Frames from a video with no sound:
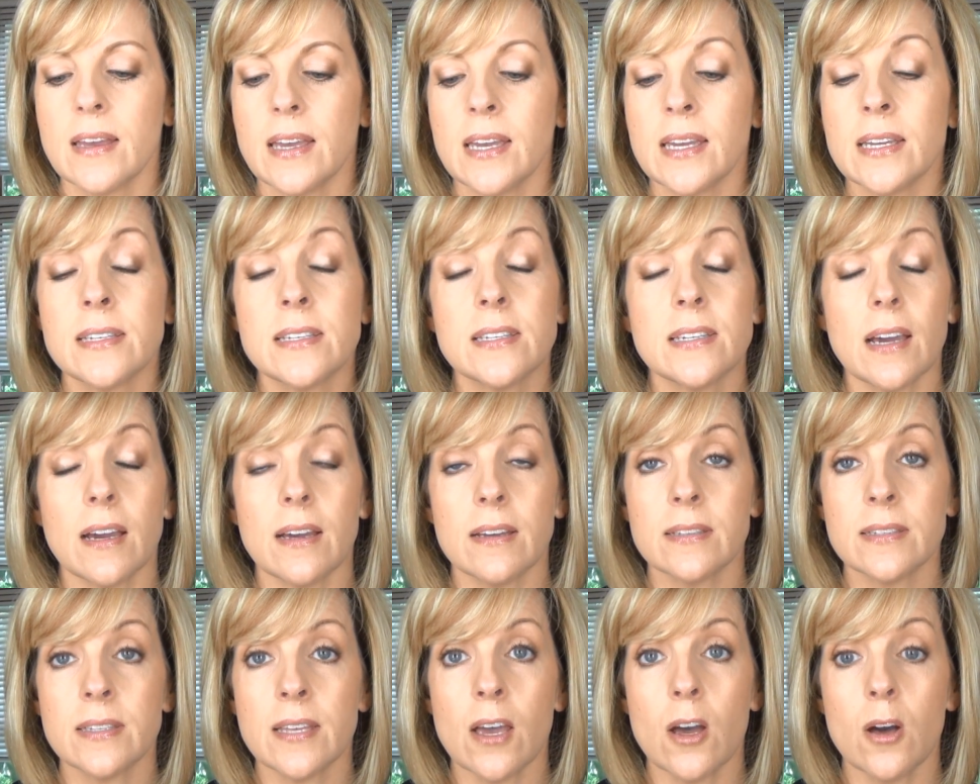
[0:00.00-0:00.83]
It
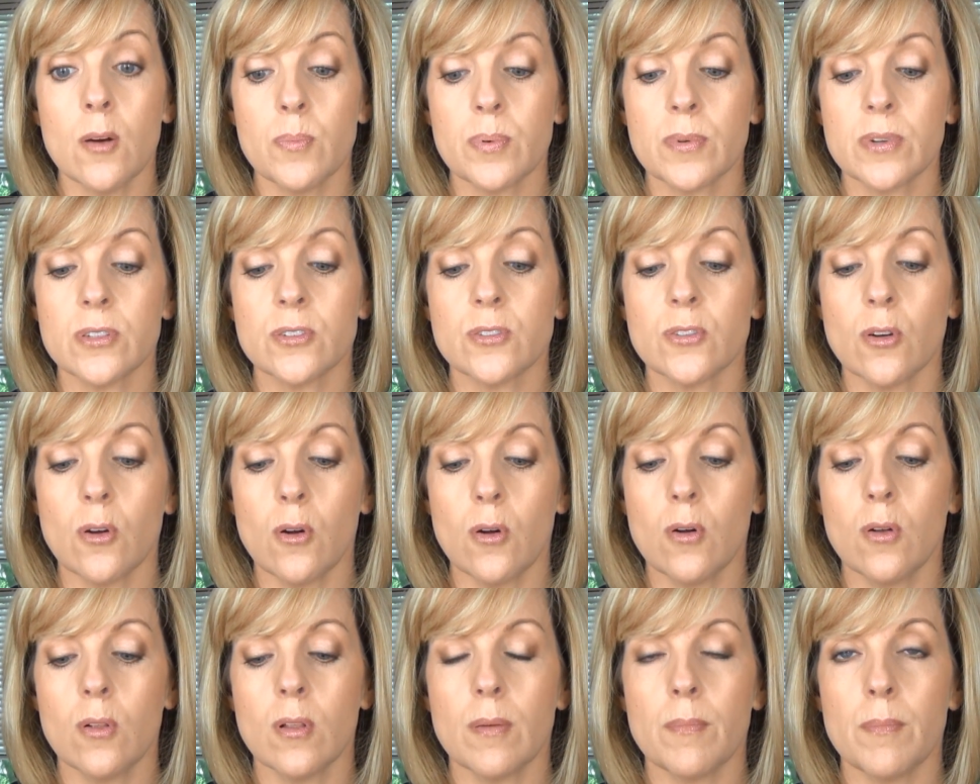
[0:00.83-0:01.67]
does help
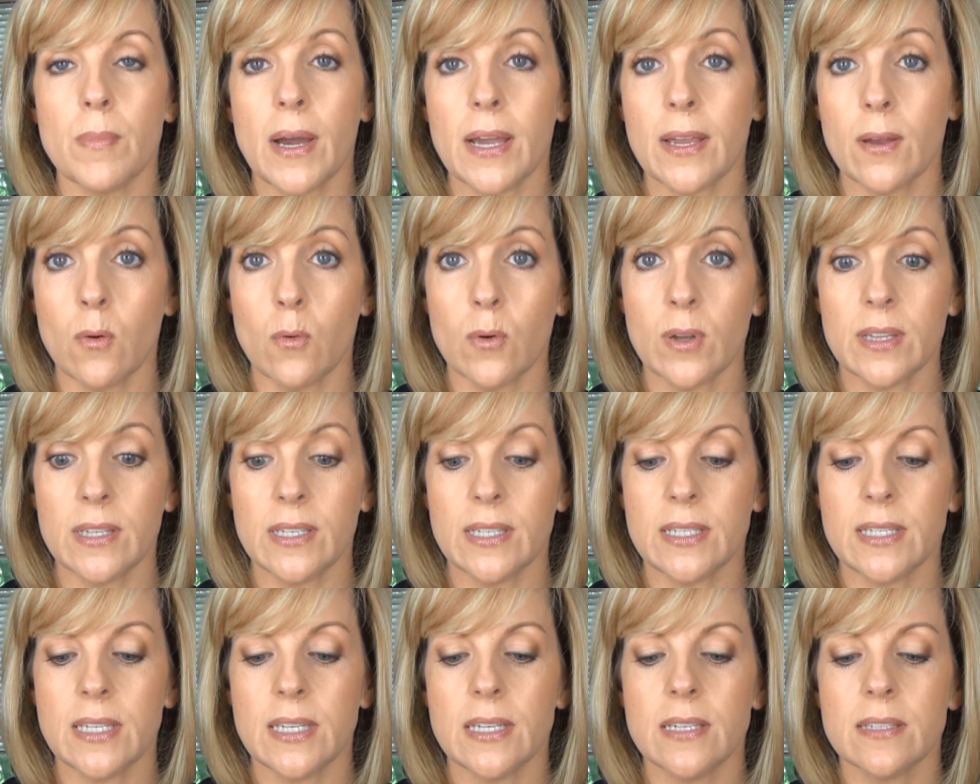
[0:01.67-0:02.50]
control my oily
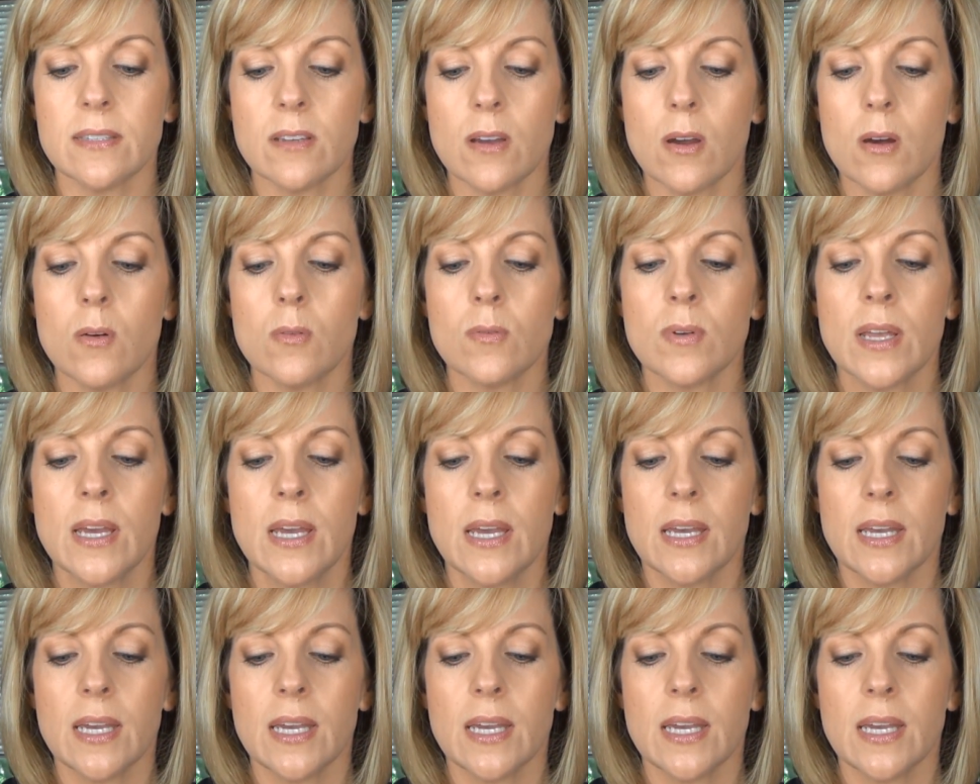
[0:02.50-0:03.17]
T-zone.